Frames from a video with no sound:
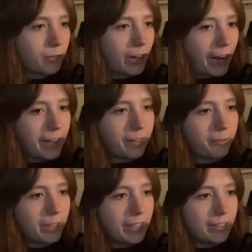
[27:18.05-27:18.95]
Great.
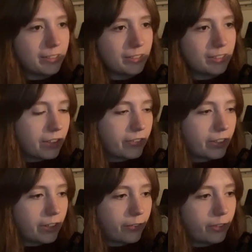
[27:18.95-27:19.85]
Well, I
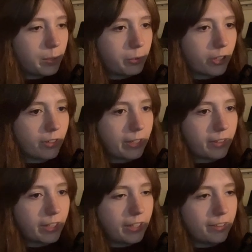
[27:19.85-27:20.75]
guess I gotta sleep on the
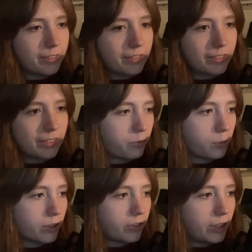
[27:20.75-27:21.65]
ground again. Do I have
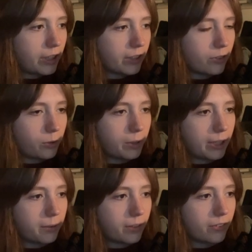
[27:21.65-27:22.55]
work today? 2
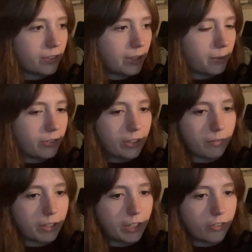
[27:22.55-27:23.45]
hours? How do I
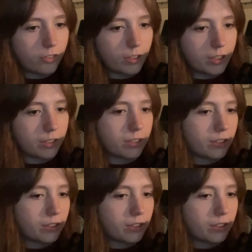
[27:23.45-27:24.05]
take a vacation day?